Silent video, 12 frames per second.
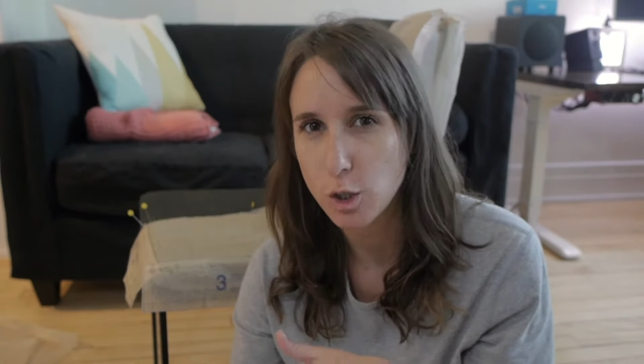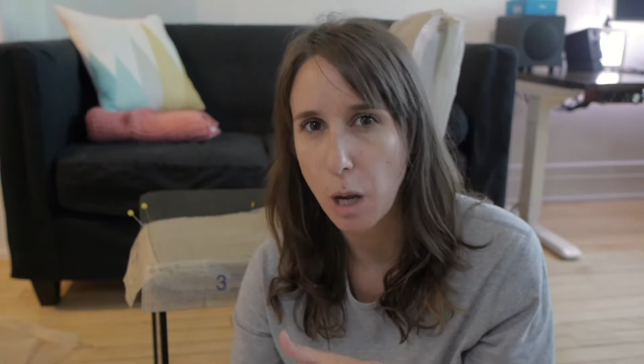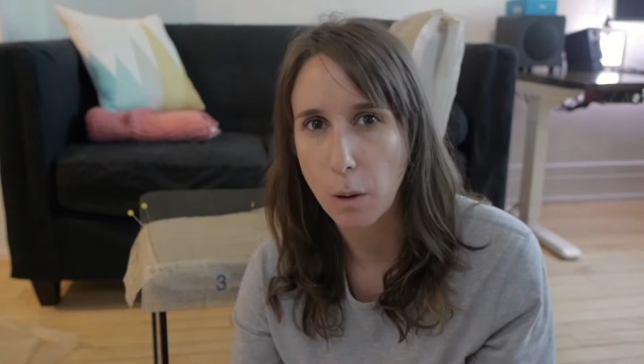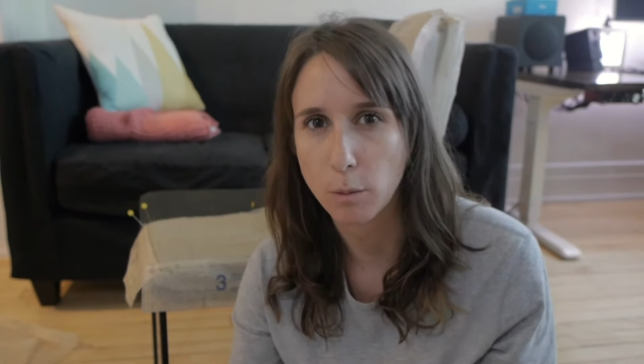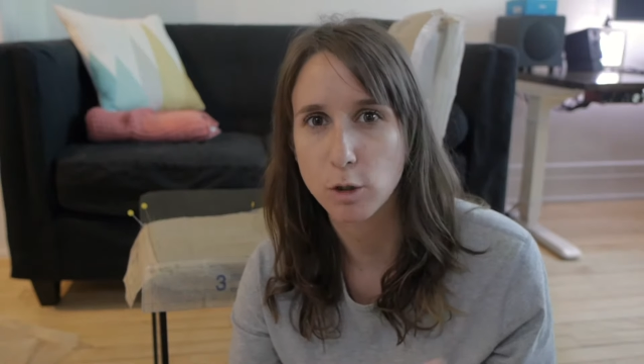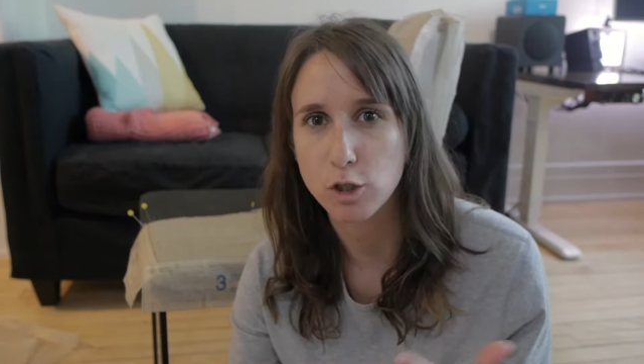so
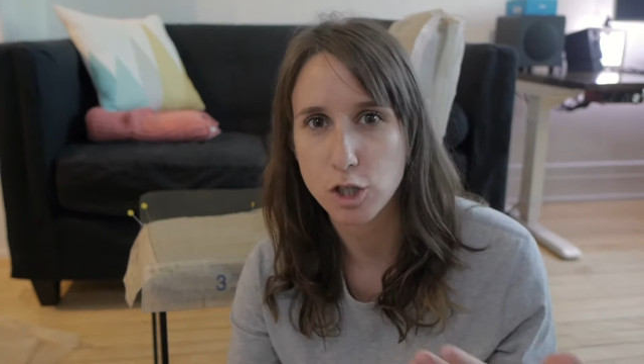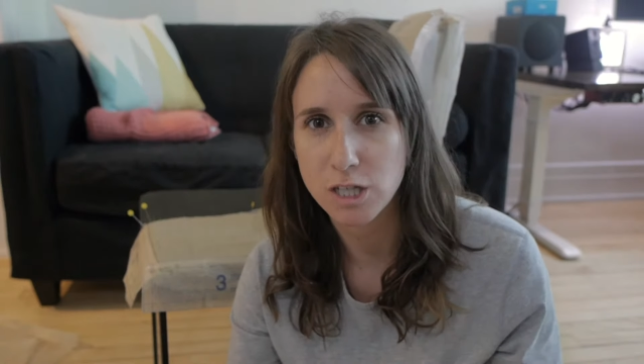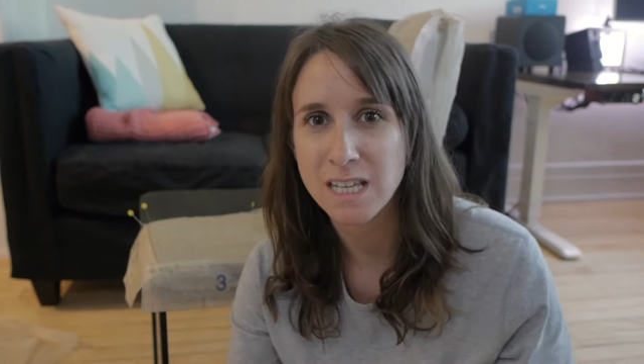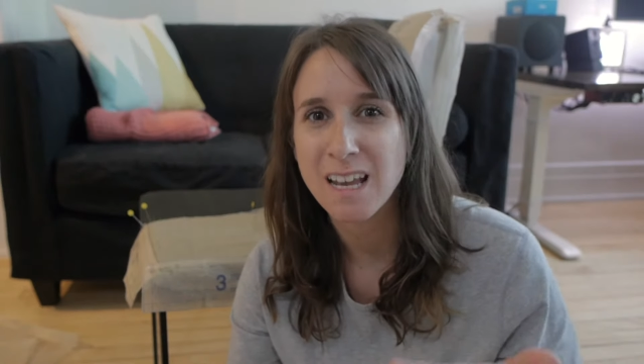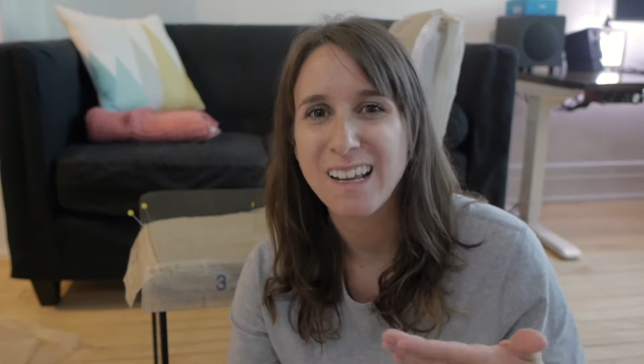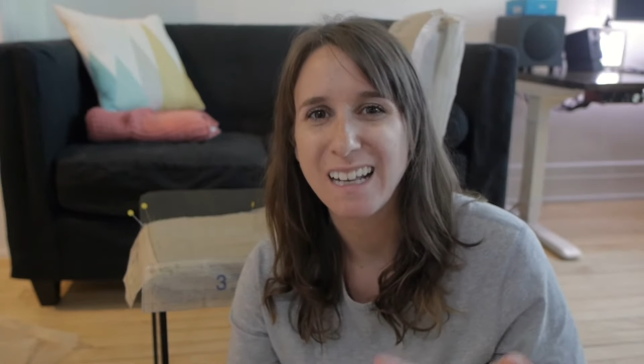I will
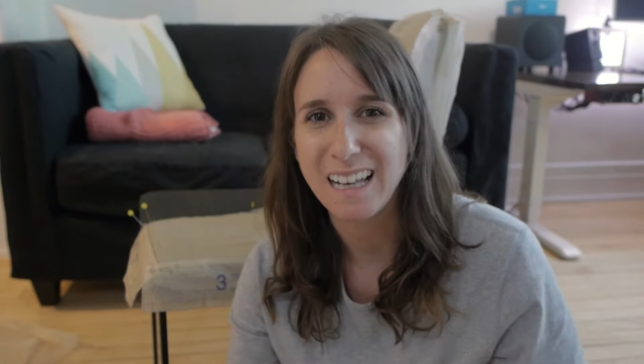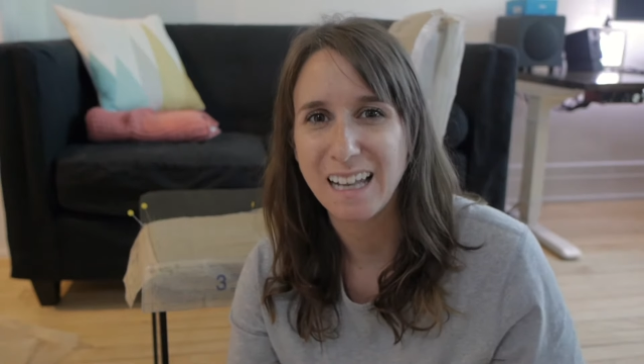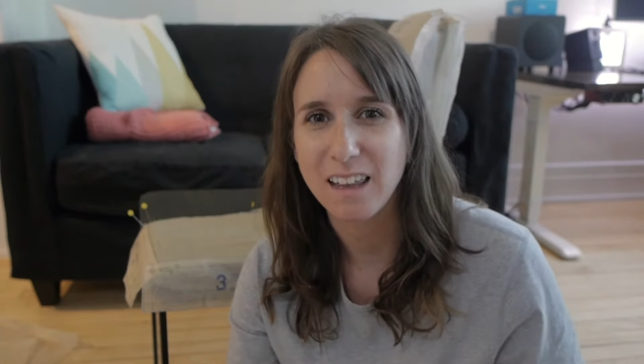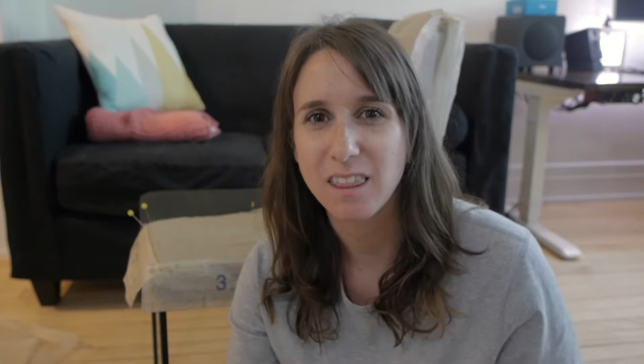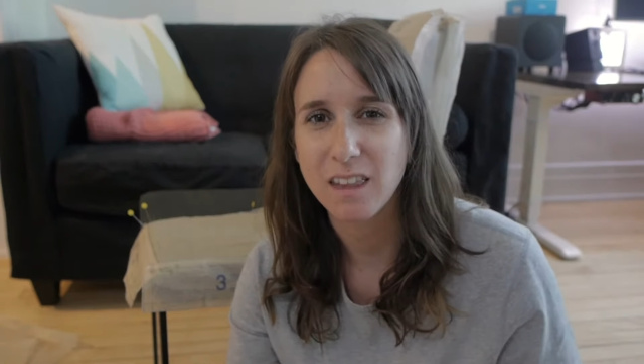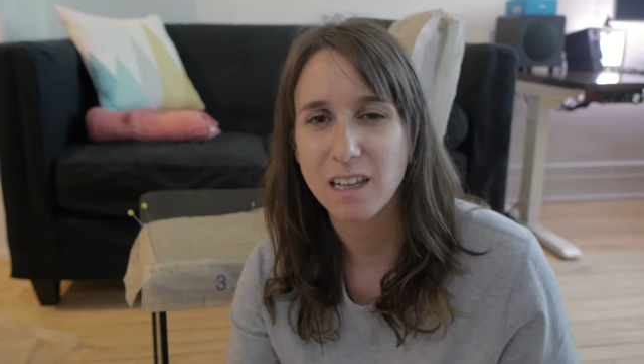just
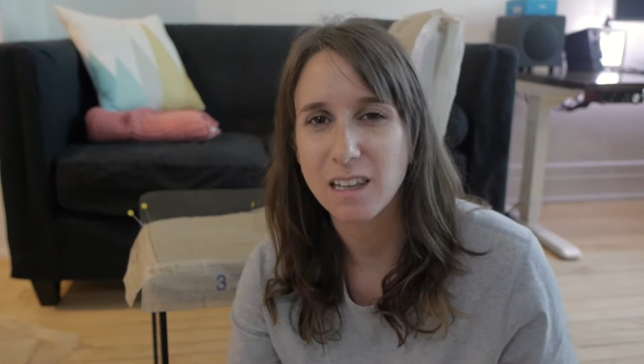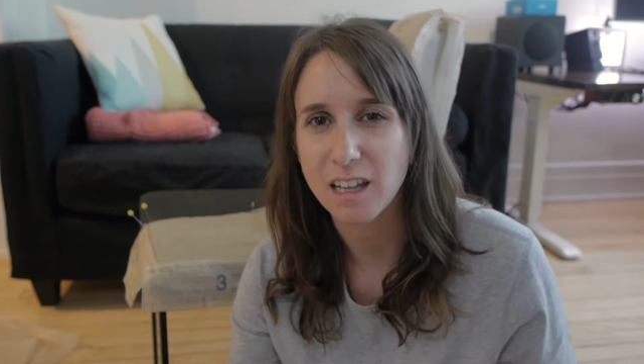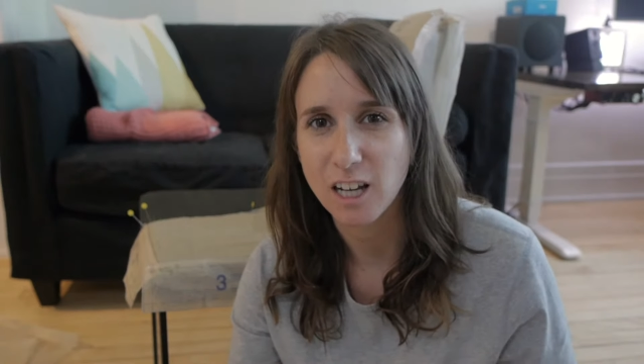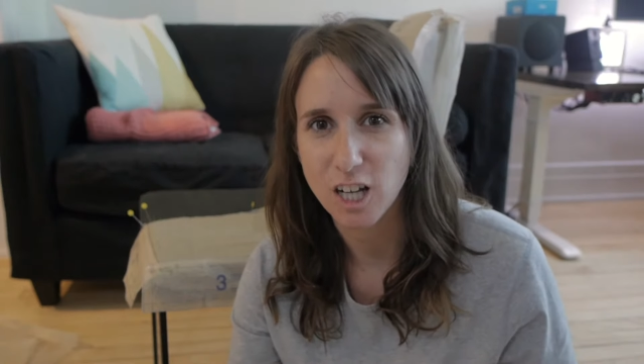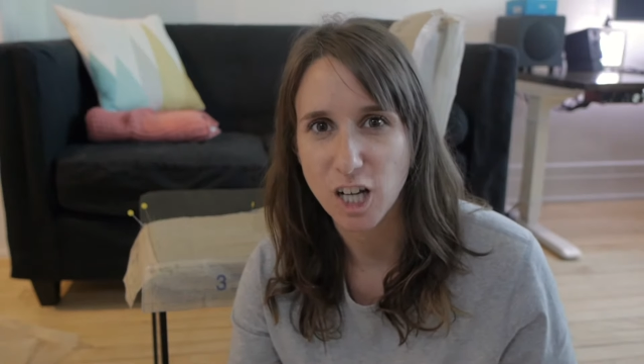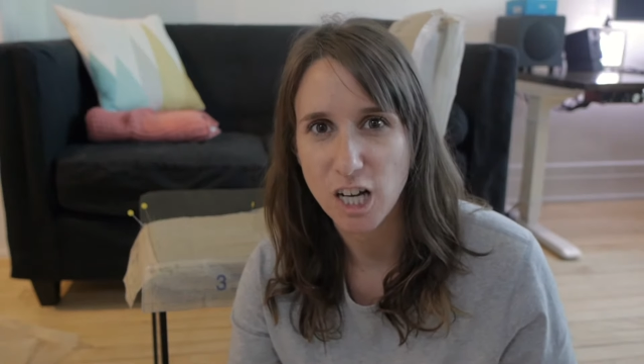lengthen
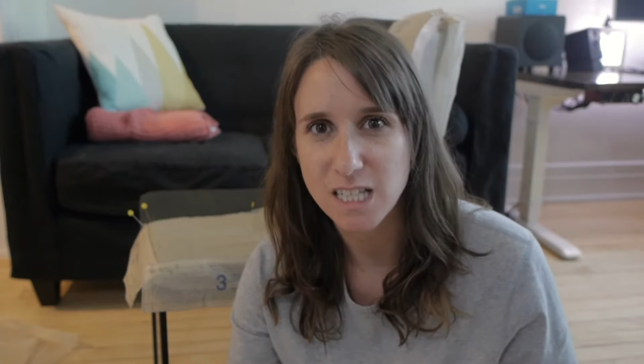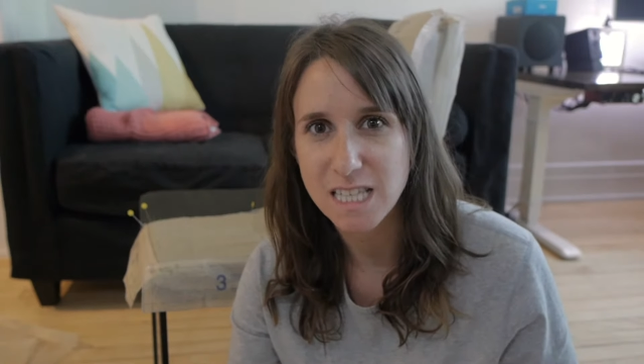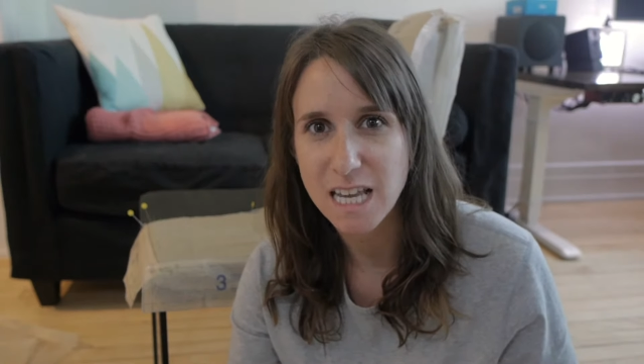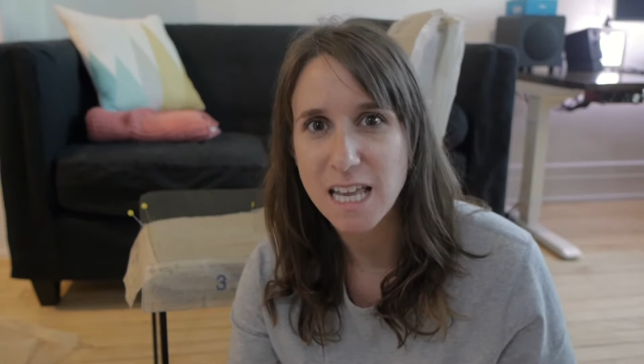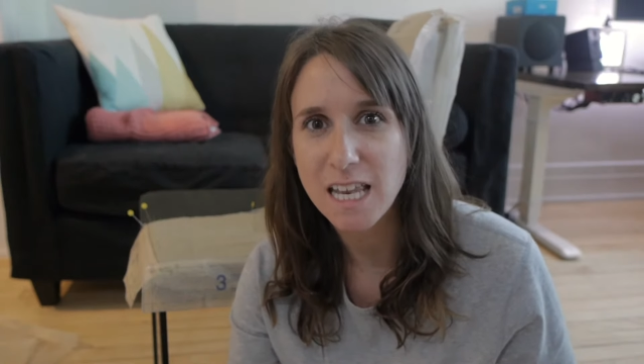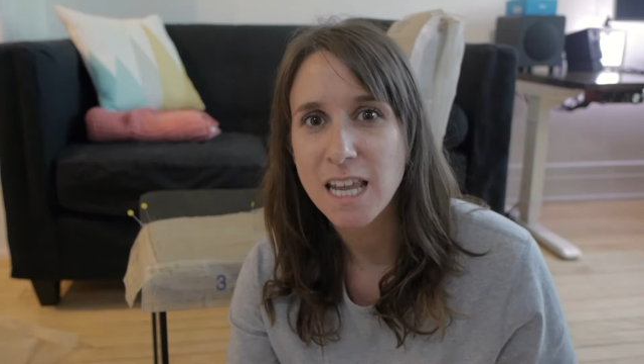the
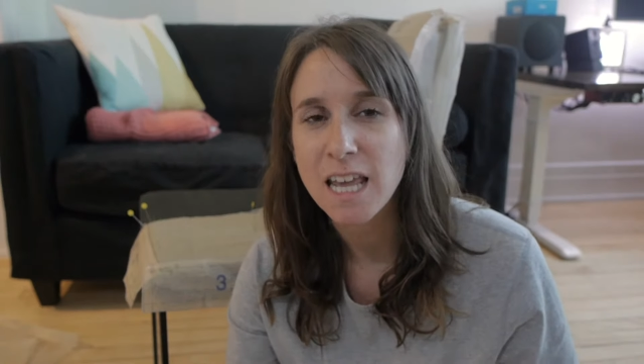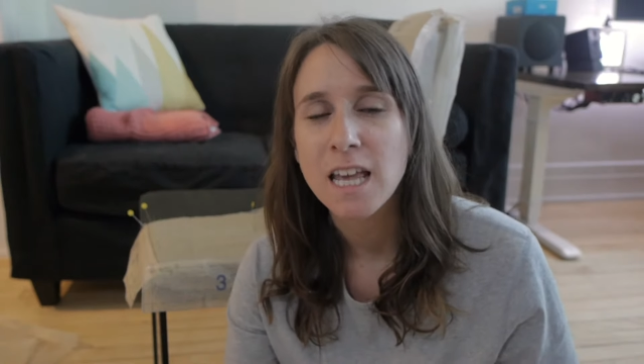gusset.